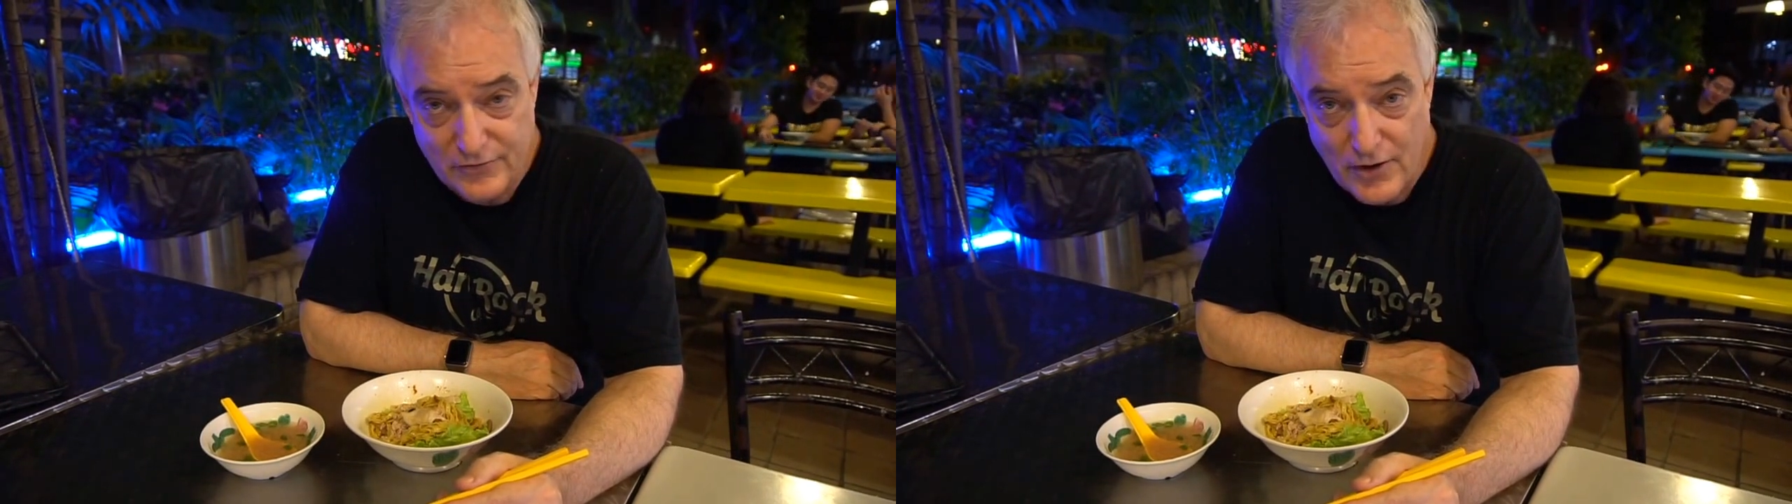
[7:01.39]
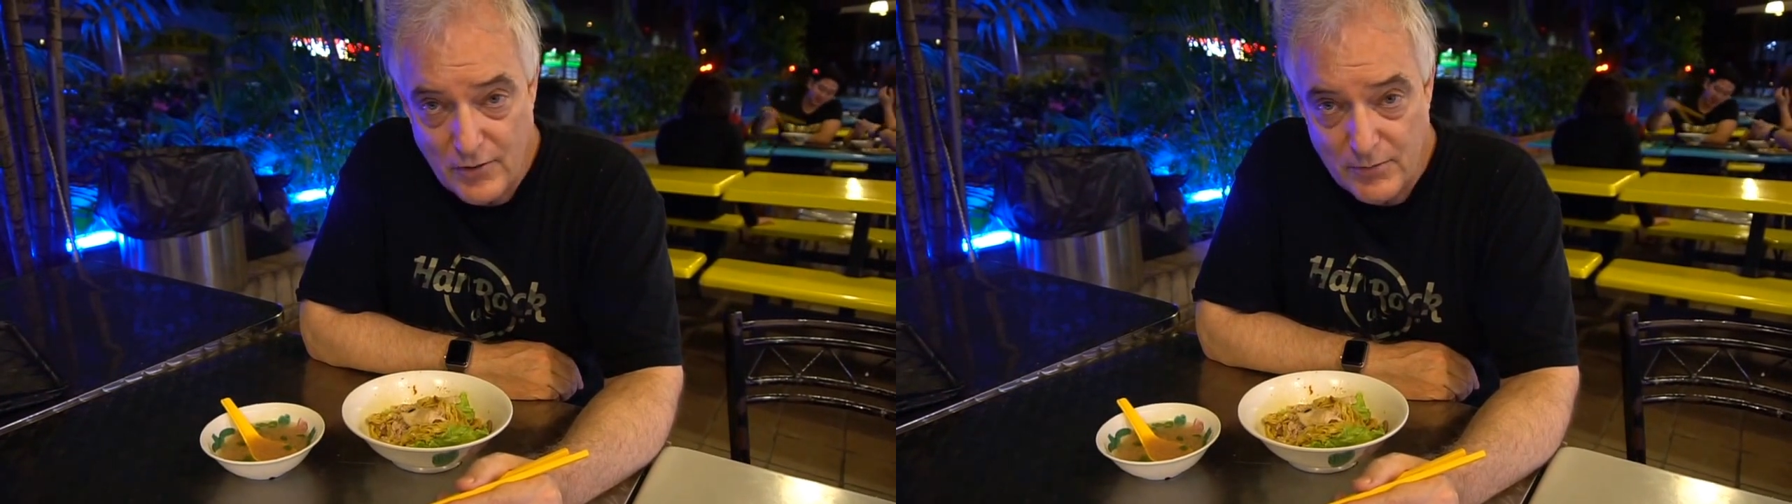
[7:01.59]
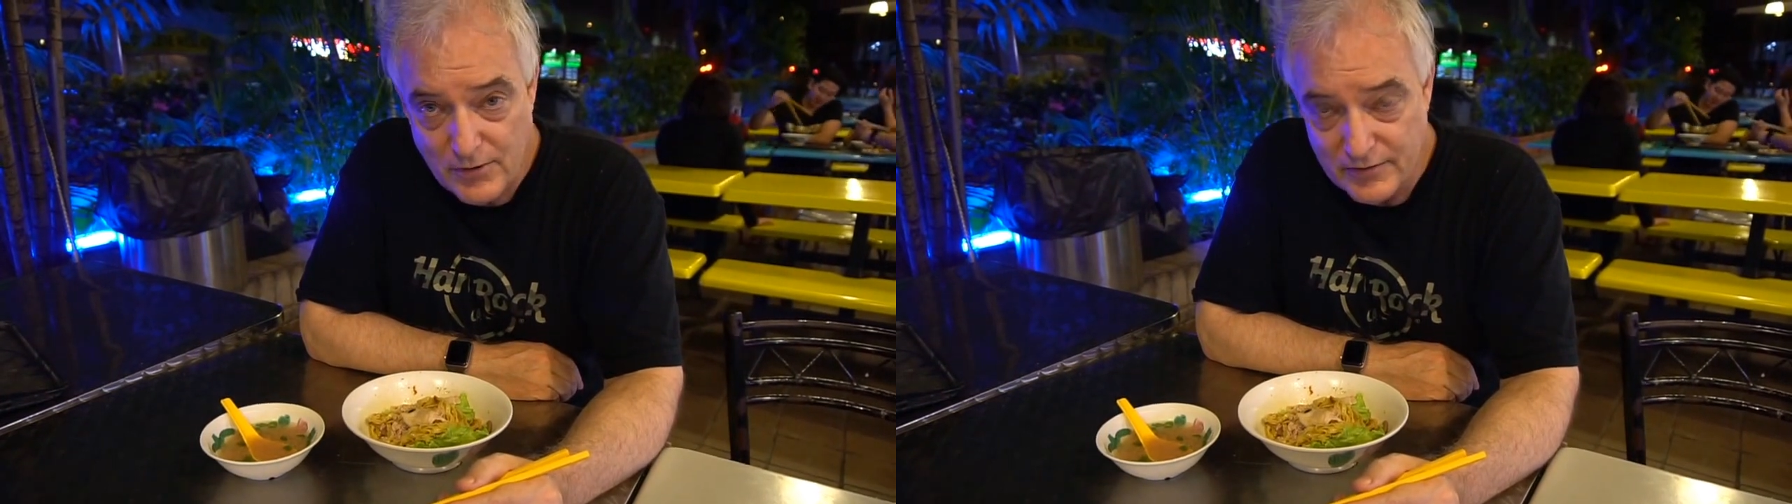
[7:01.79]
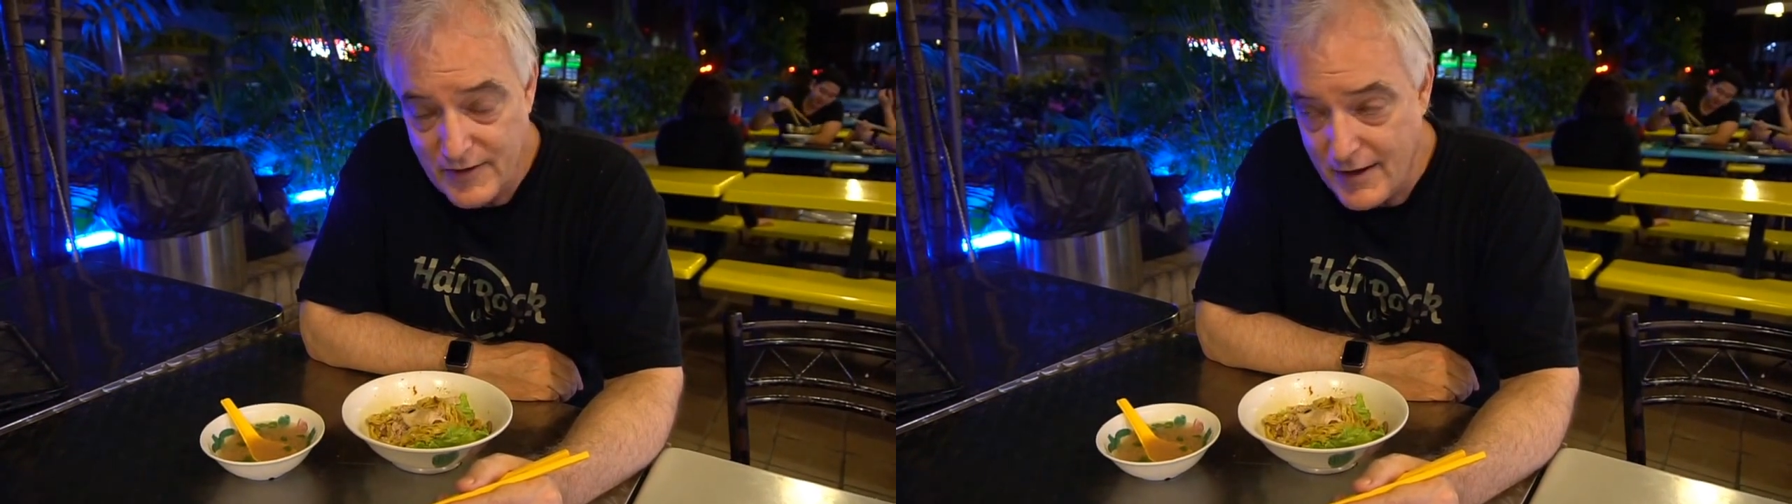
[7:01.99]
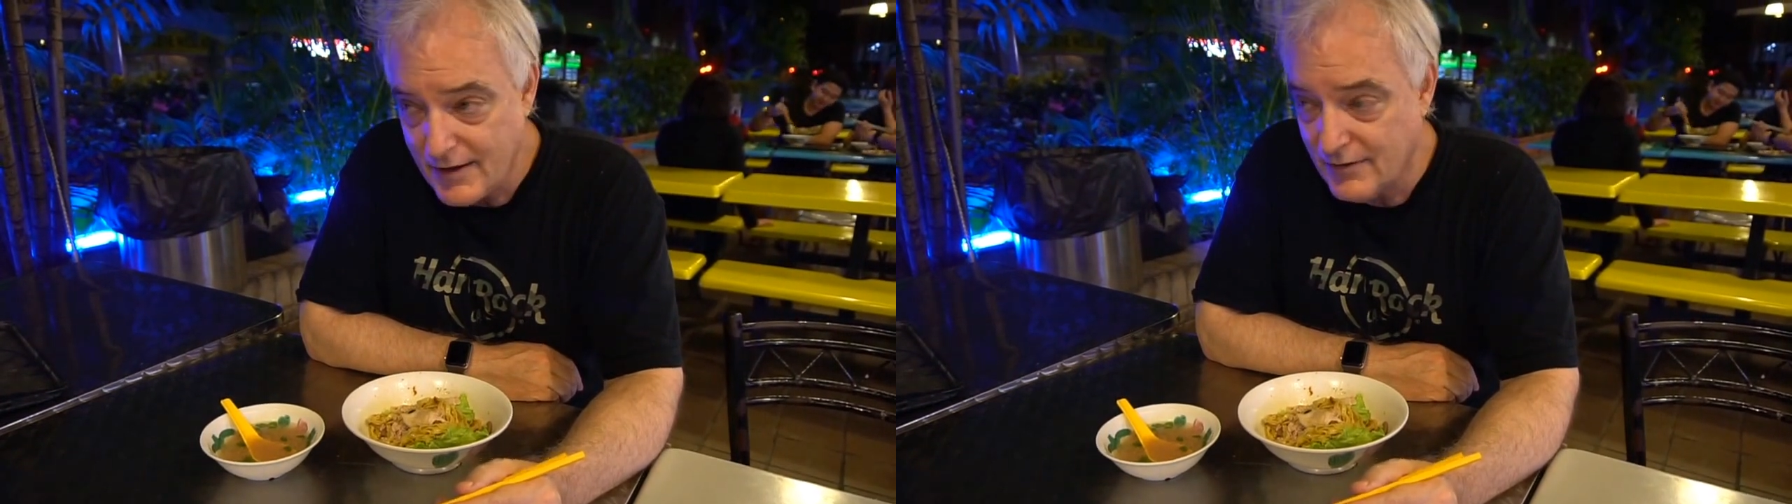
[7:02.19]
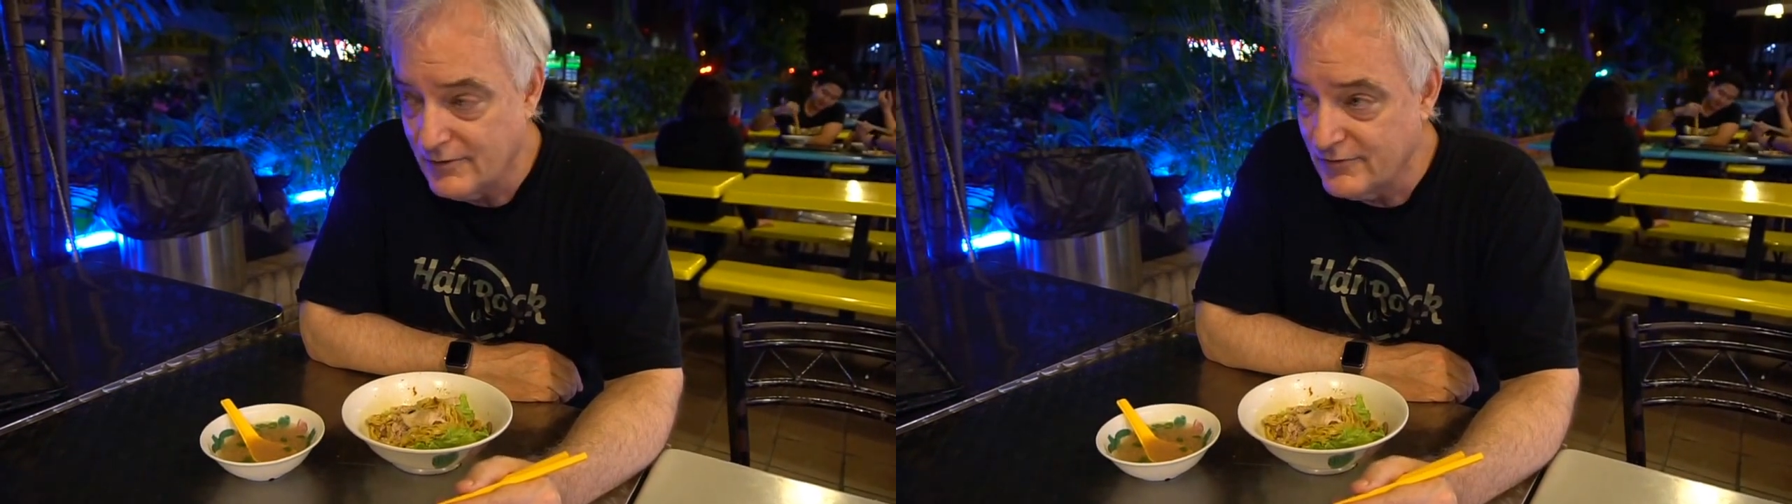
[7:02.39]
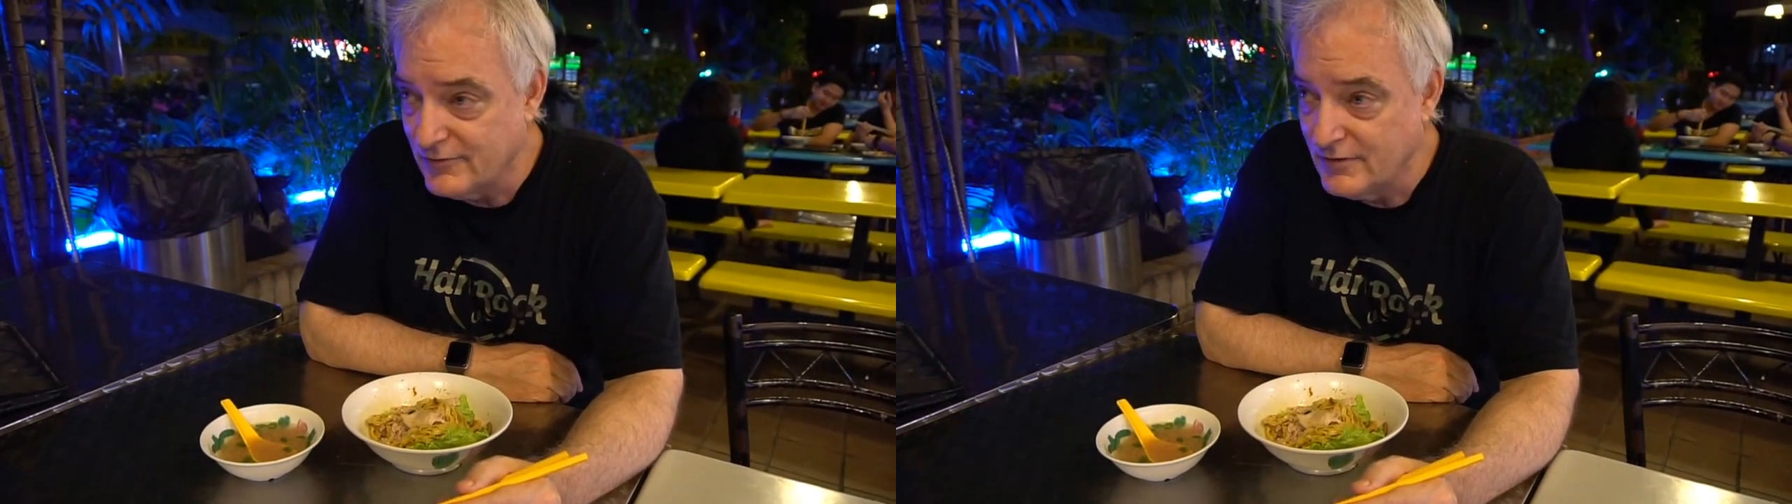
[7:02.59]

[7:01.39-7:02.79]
Auburn Tigers.